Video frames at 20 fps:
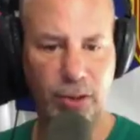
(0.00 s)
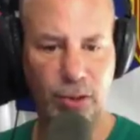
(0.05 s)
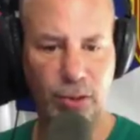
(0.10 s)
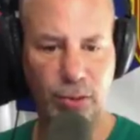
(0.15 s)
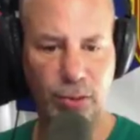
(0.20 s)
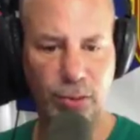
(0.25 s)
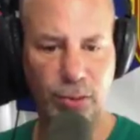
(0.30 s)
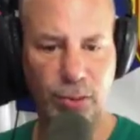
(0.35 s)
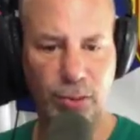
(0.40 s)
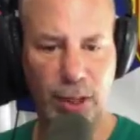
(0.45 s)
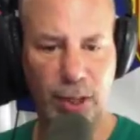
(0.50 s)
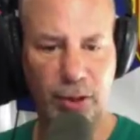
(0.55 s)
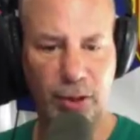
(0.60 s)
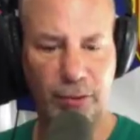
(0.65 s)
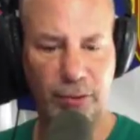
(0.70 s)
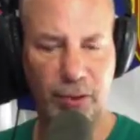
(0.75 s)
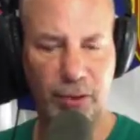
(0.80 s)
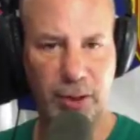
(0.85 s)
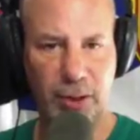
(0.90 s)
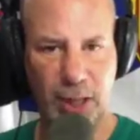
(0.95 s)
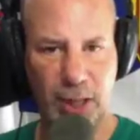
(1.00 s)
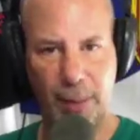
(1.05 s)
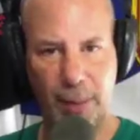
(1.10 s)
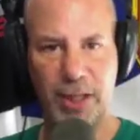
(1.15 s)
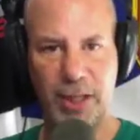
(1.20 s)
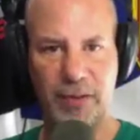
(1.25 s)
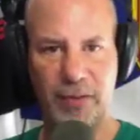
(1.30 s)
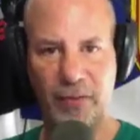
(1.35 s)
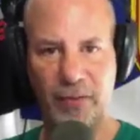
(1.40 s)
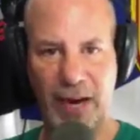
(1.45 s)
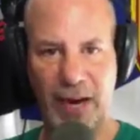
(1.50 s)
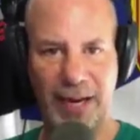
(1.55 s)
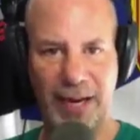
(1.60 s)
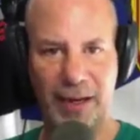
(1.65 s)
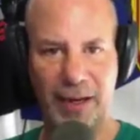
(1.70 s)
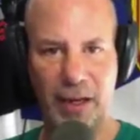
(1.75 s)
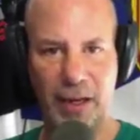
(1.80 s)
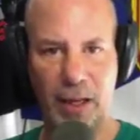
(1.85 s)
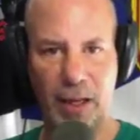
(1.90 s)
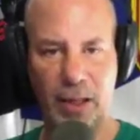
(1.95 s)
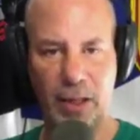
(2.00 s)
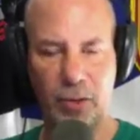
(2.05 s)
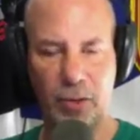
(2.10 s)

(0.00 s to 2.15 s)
to our good friend Thomas Von